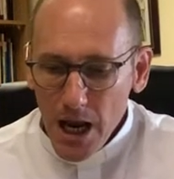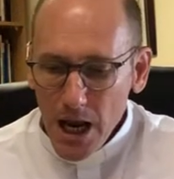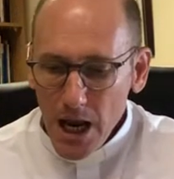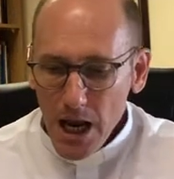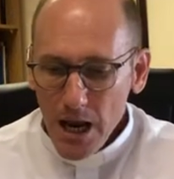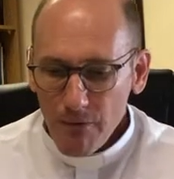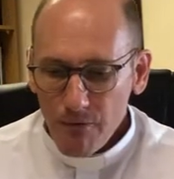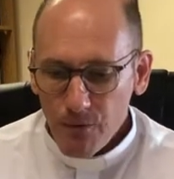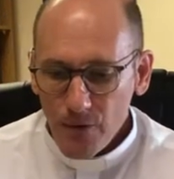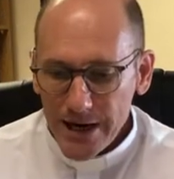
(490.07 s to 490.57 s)

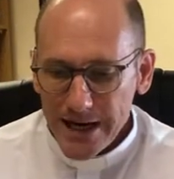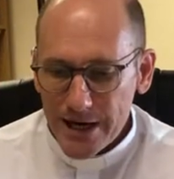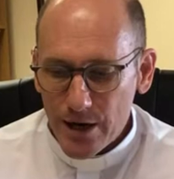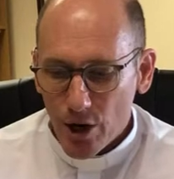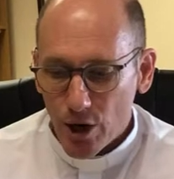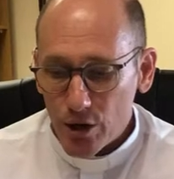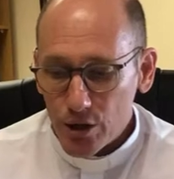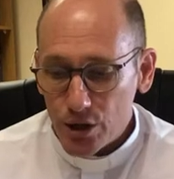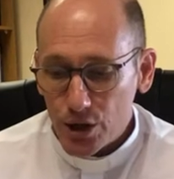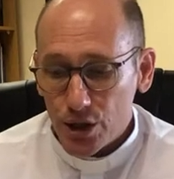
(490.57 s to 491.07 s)
If we
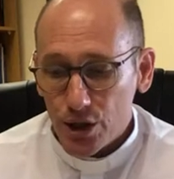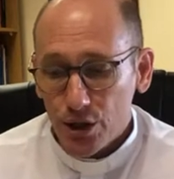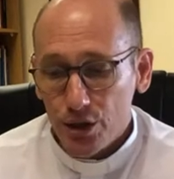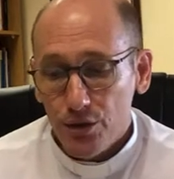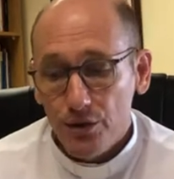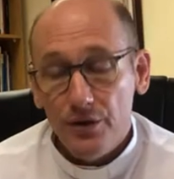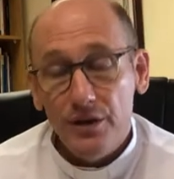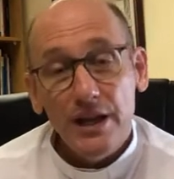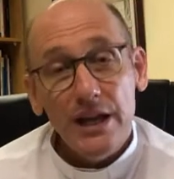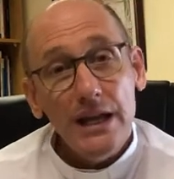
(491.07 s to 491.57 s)
go
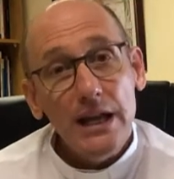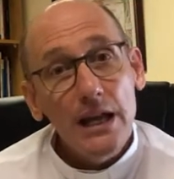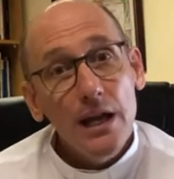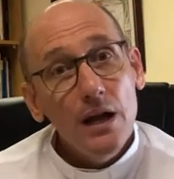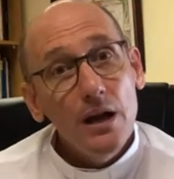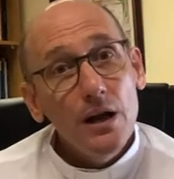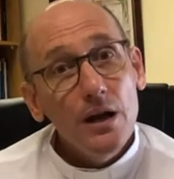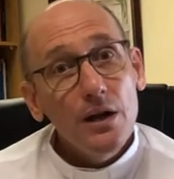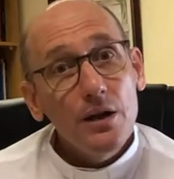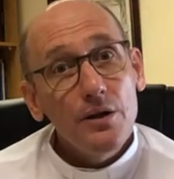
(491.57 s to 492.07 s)
to
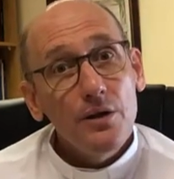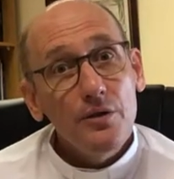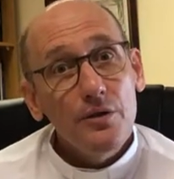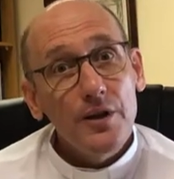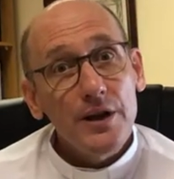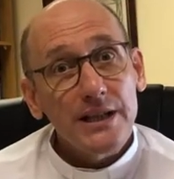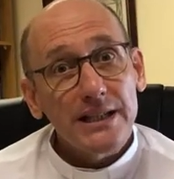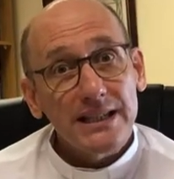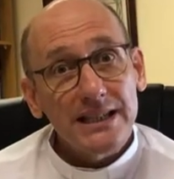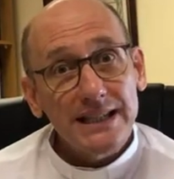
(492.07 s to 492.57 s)

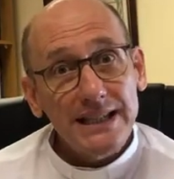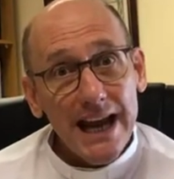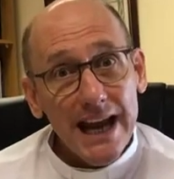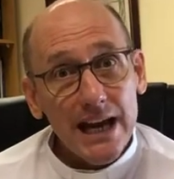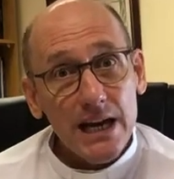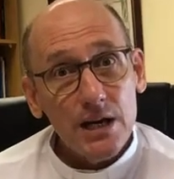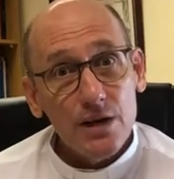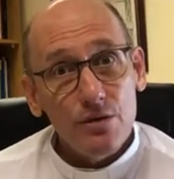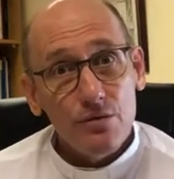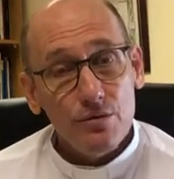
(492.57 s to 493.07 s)
the
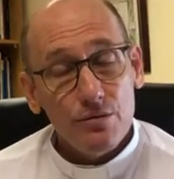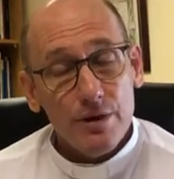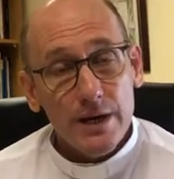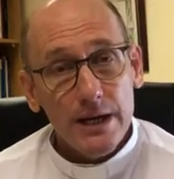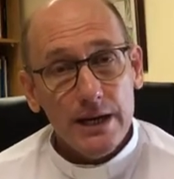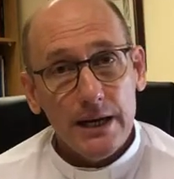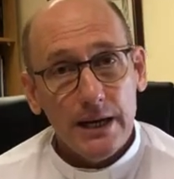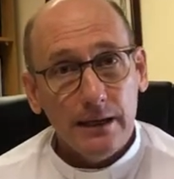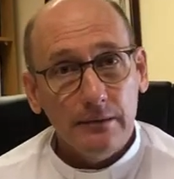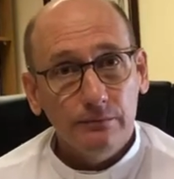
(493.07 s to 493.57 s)
second
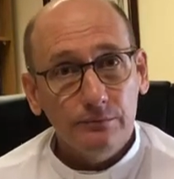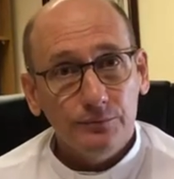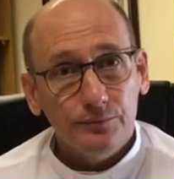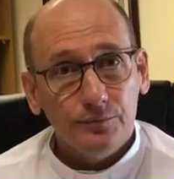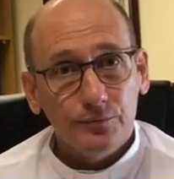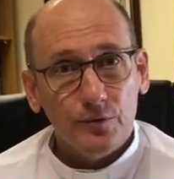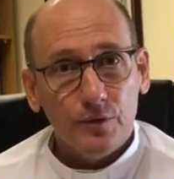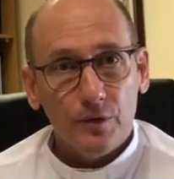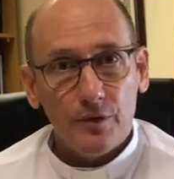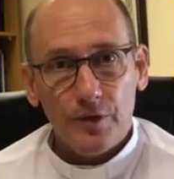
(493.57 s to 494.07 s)
reading,
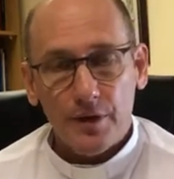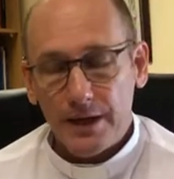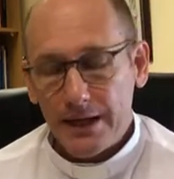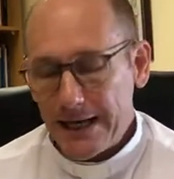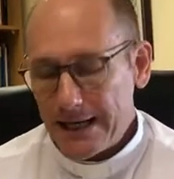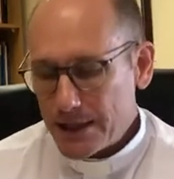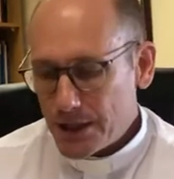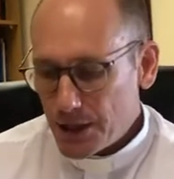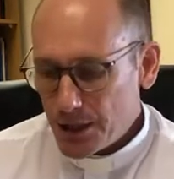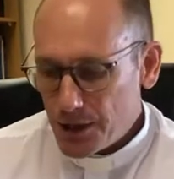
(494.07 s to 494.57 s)
the
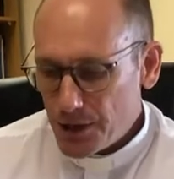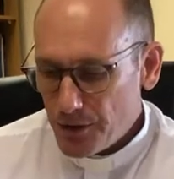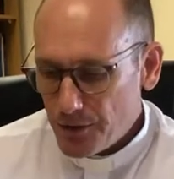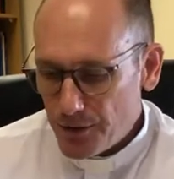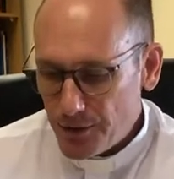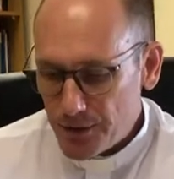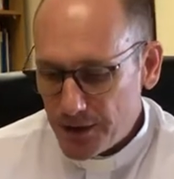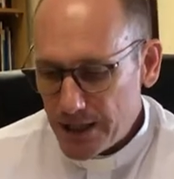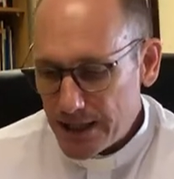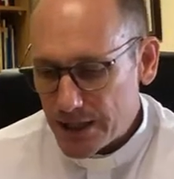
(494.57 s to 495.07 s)
letter to
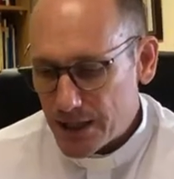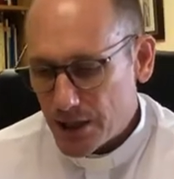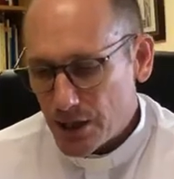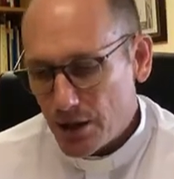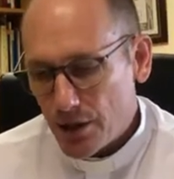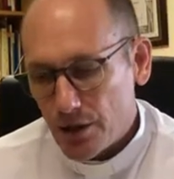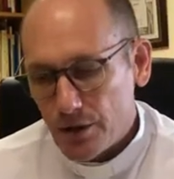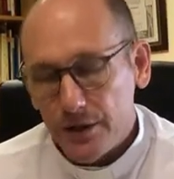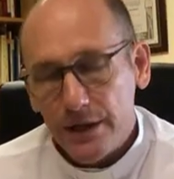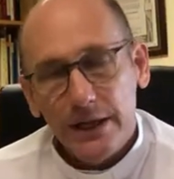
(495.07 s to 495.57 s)
the
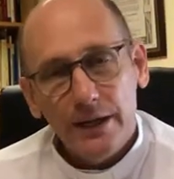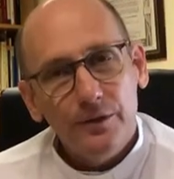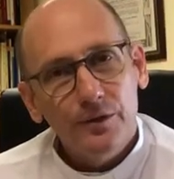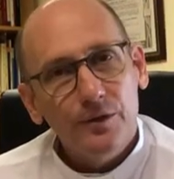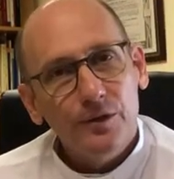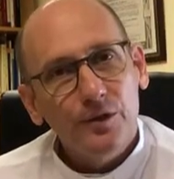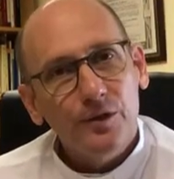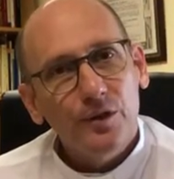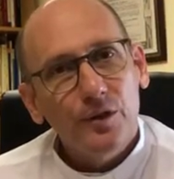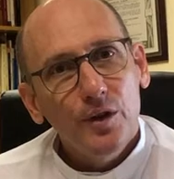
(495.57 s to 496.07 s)

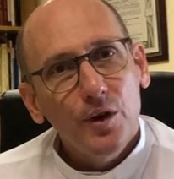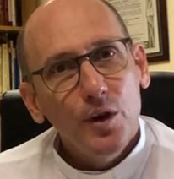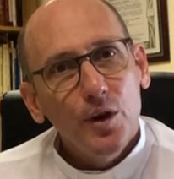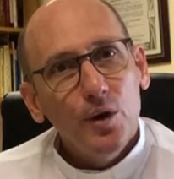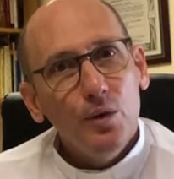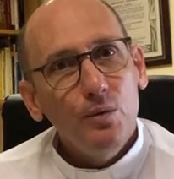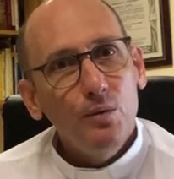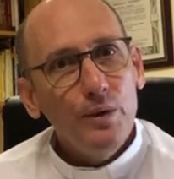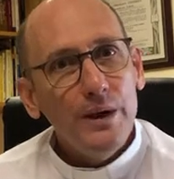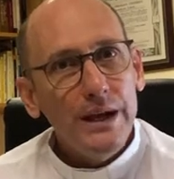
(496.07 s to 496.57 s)
Thessalonians,
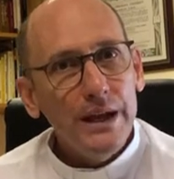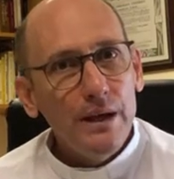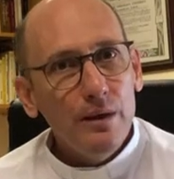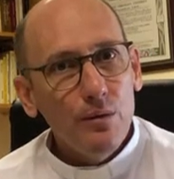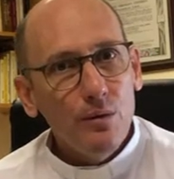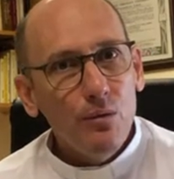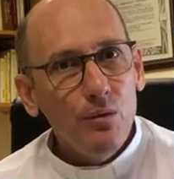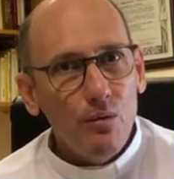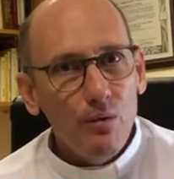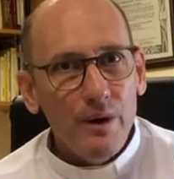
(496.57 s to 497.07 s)
we
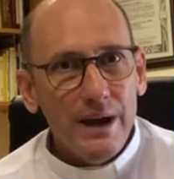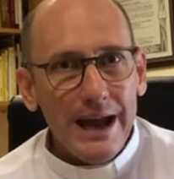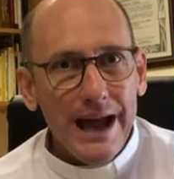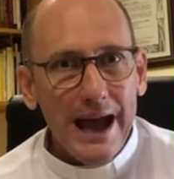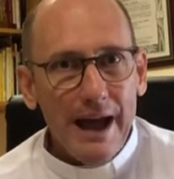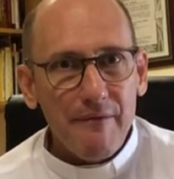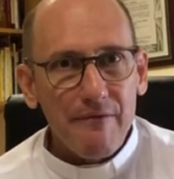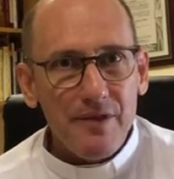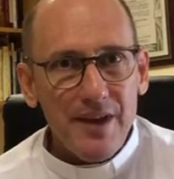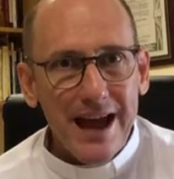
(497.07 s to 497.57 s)

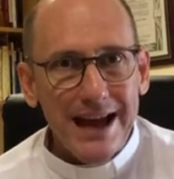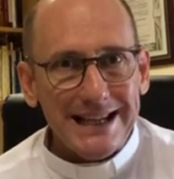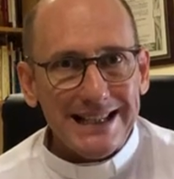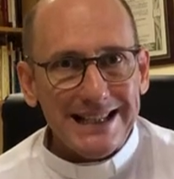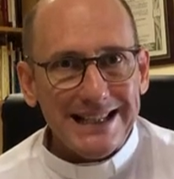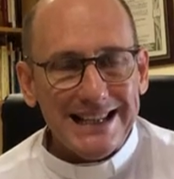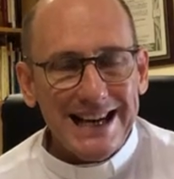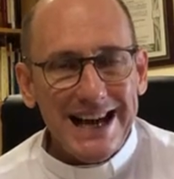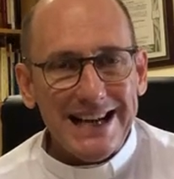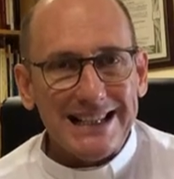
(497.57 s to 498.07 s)
have that
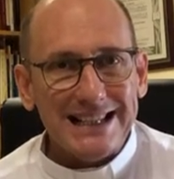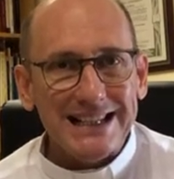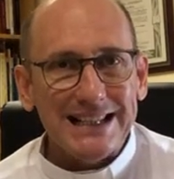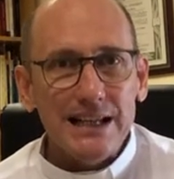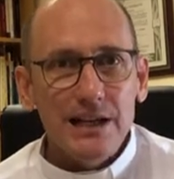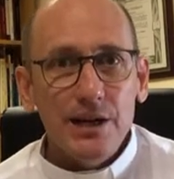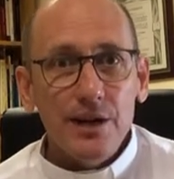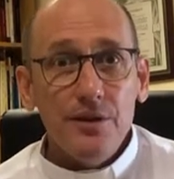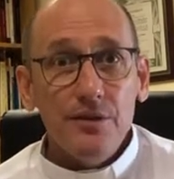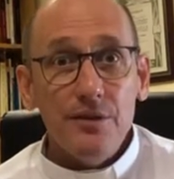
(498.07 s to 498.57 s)
sense.
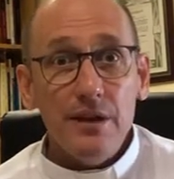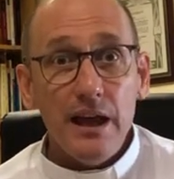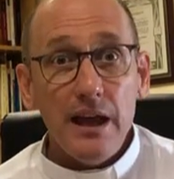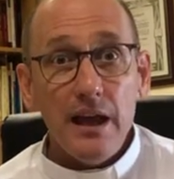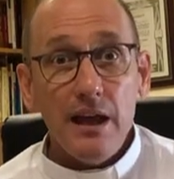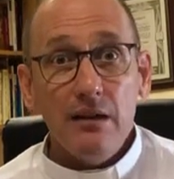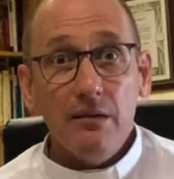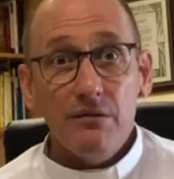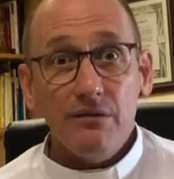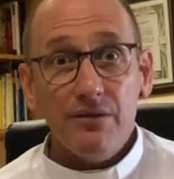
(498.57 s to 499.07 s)
There
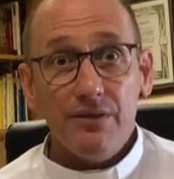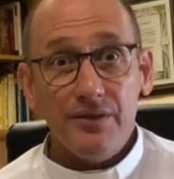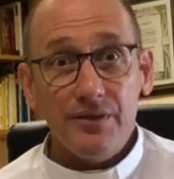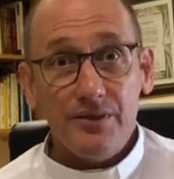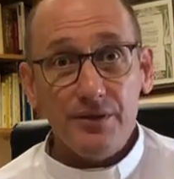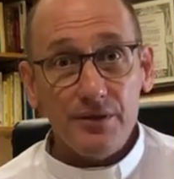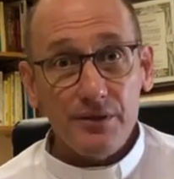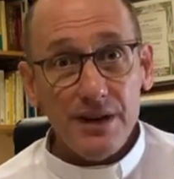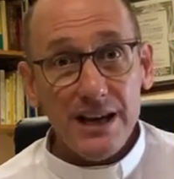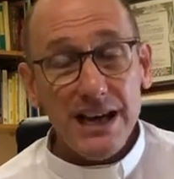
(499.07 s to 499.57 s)
are
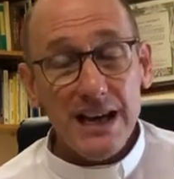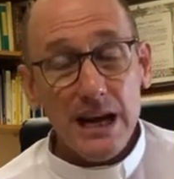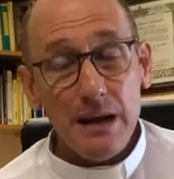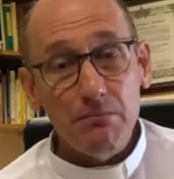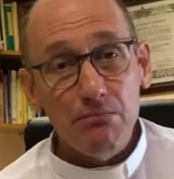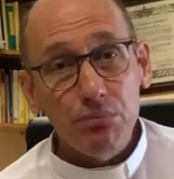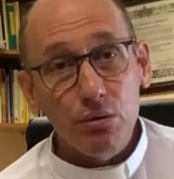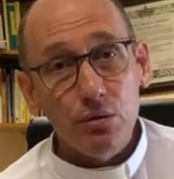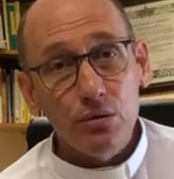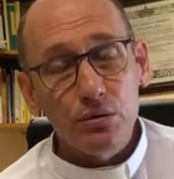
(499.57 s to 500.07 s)
three
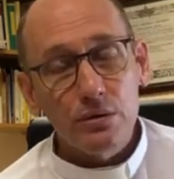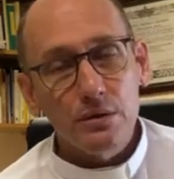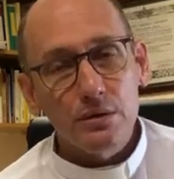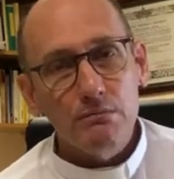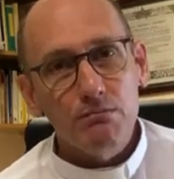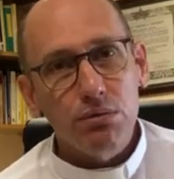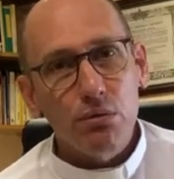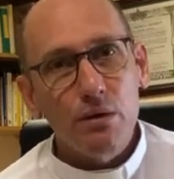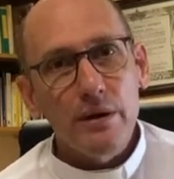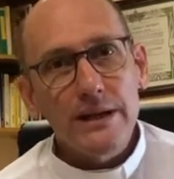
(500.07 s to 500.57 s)

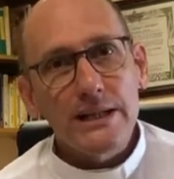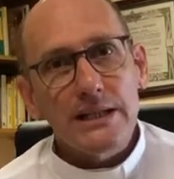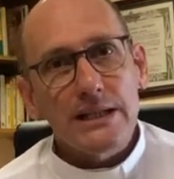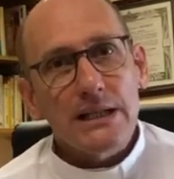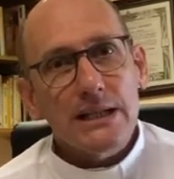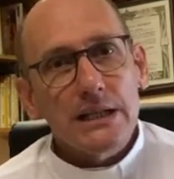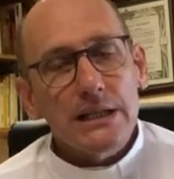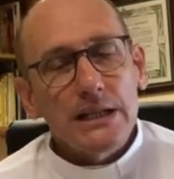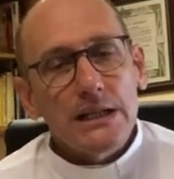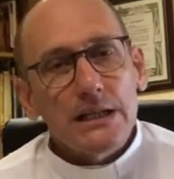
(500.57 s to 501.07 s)
important
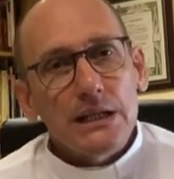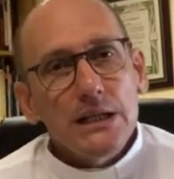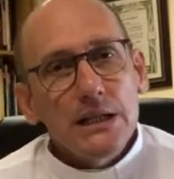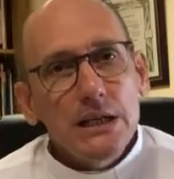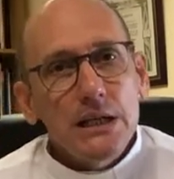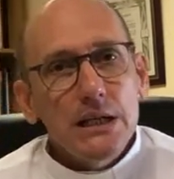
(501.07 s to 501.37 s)
points that